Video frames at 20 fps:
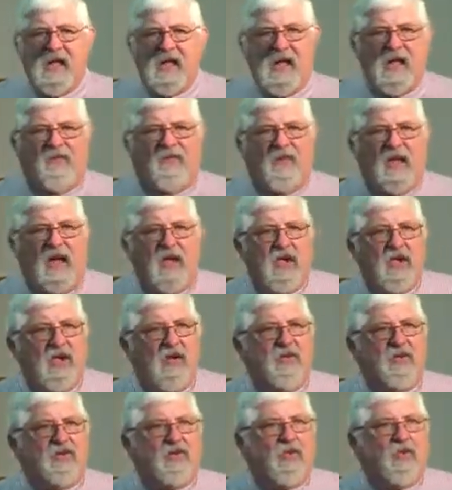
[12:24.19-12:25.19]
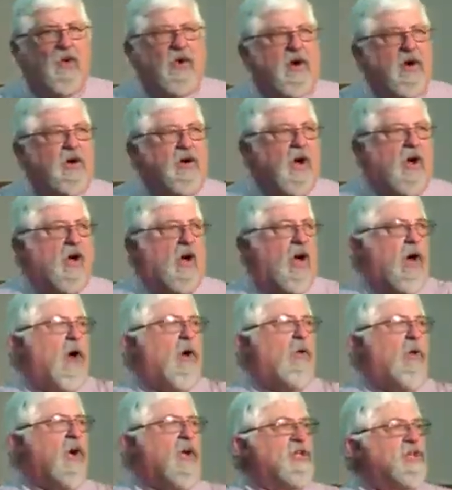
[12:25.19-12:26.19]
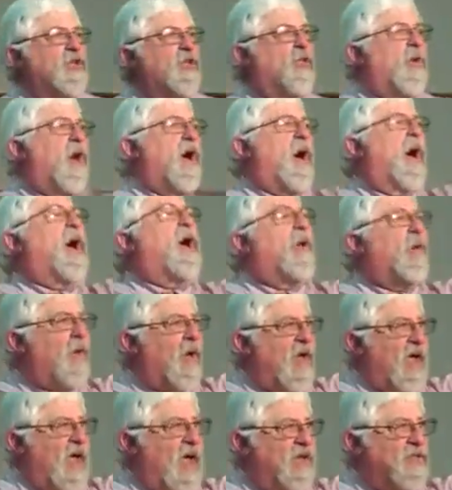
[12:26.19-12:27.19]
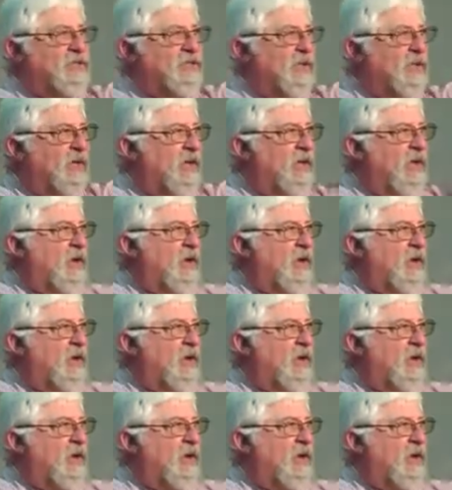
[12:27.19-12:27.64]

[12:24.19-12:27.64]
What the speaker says: if they use the word always, you always,